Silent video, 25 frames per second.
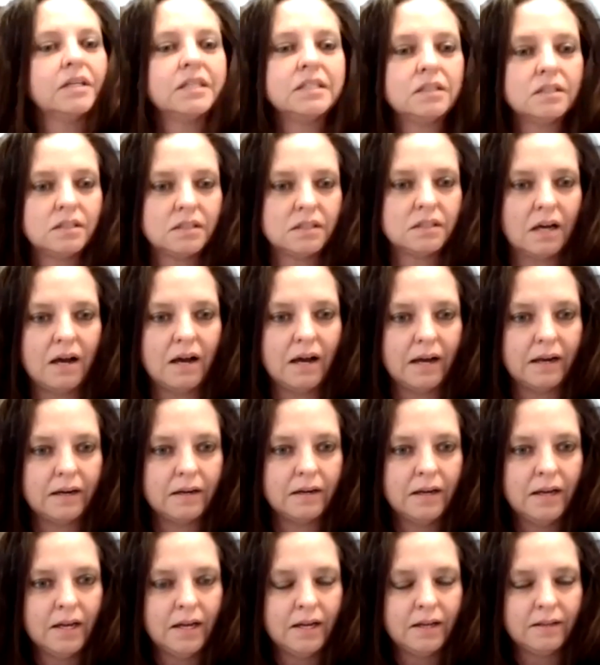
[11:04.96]
design
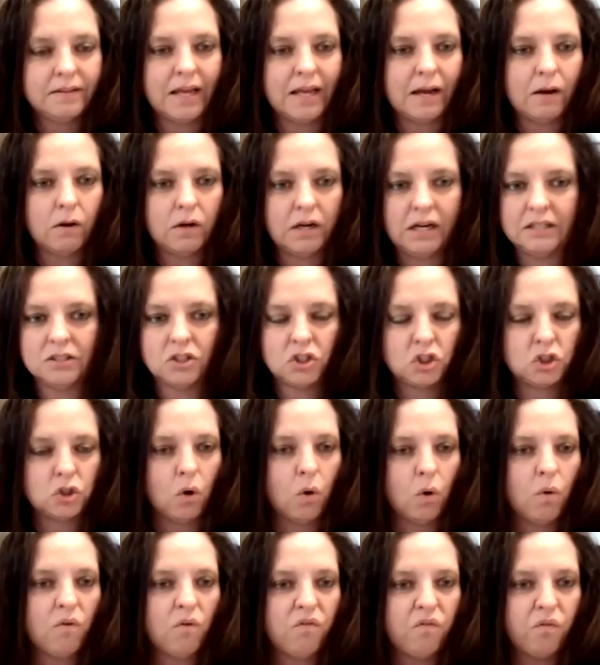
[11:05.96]
that is
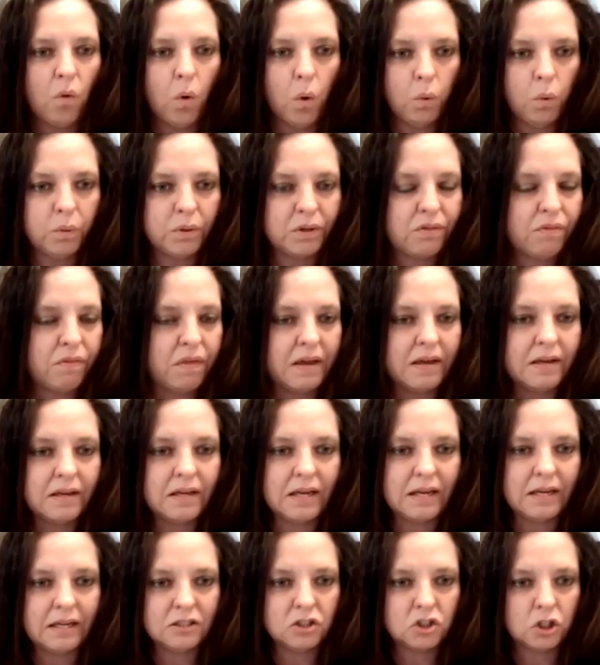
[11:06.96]
so forward
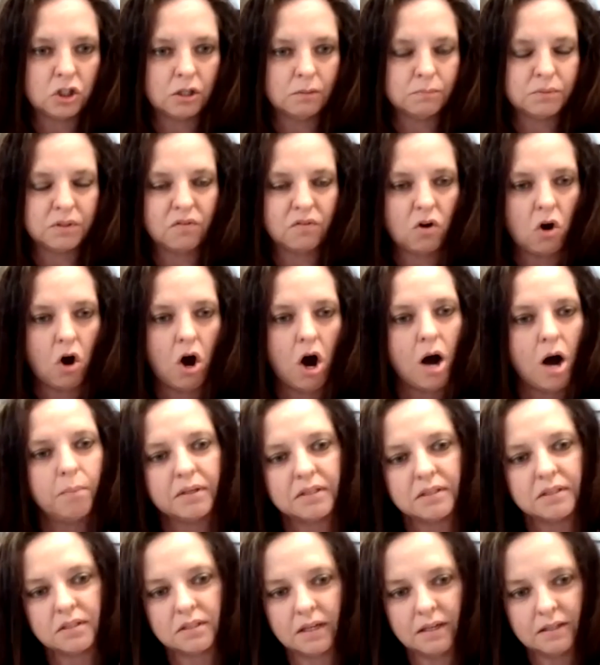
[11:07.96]
thinking in terms of
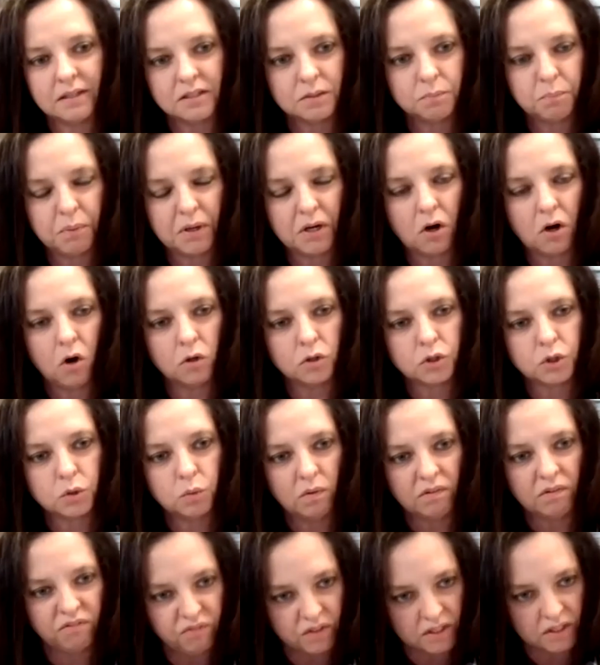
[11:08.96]
common sense, but
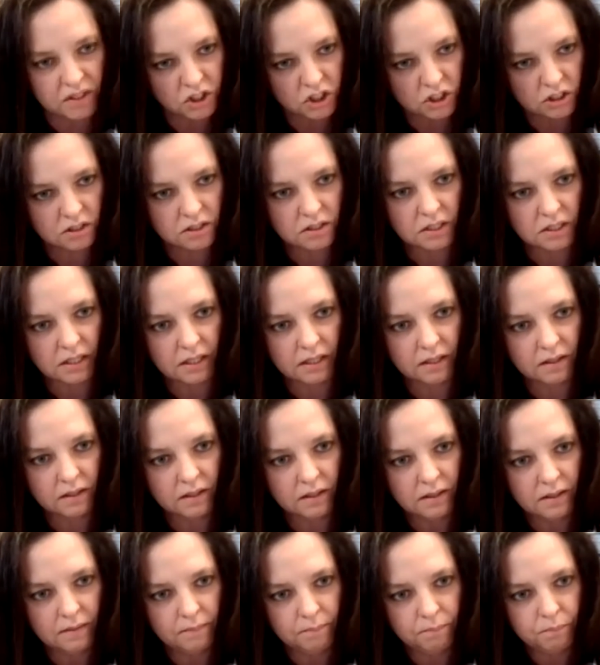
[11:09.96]
also efficiency.
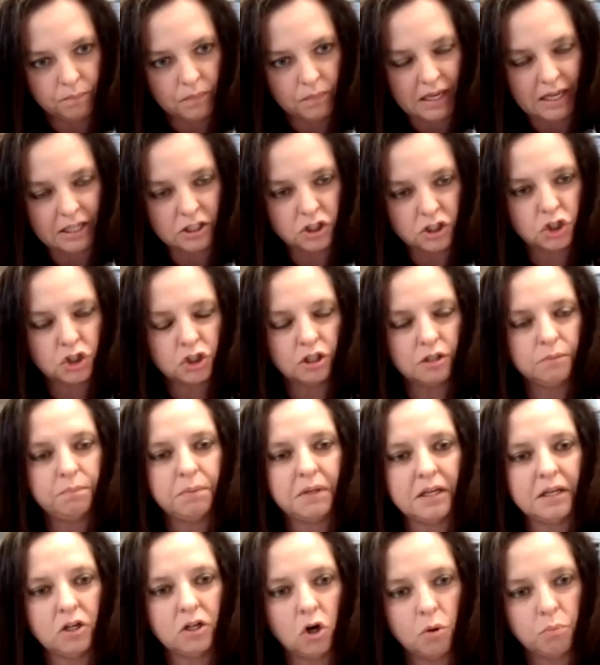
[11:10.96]
It should
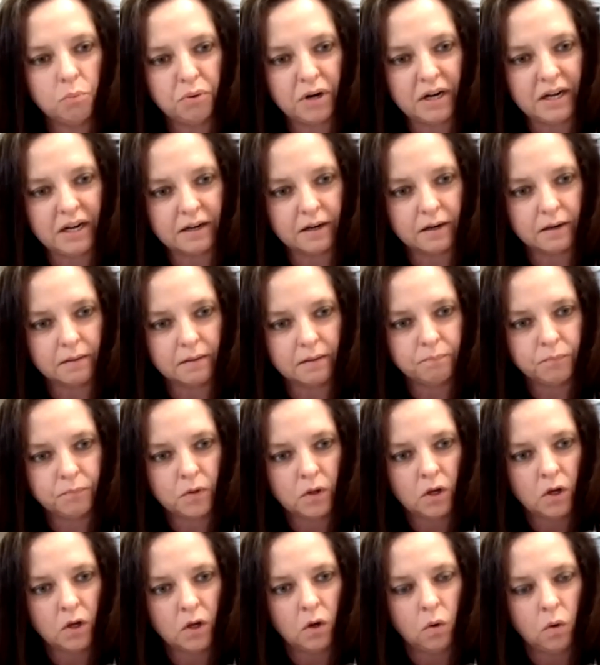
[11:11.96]
be a no-brainer.
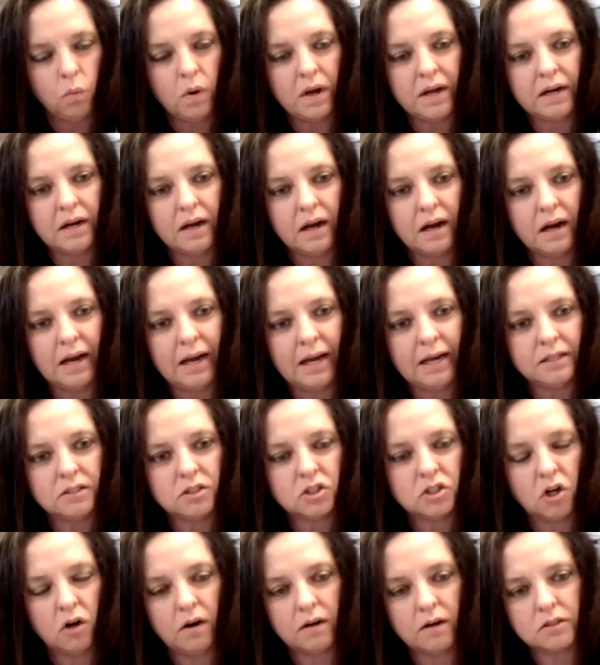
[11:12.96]
When
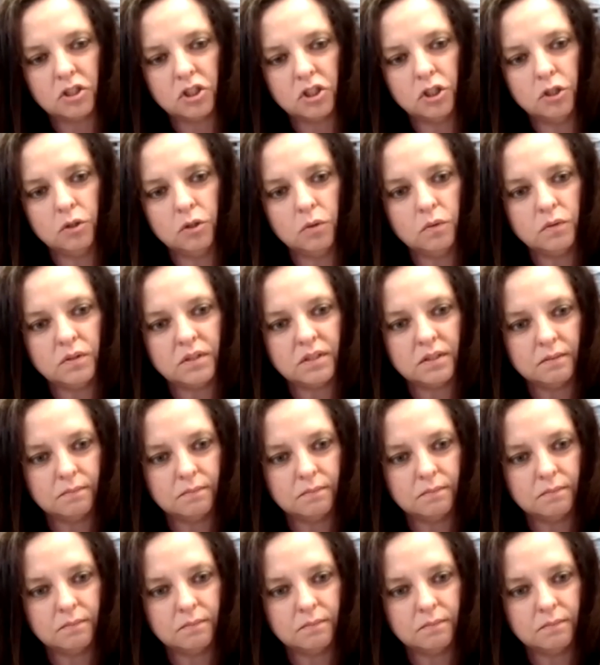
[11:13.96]
I talk to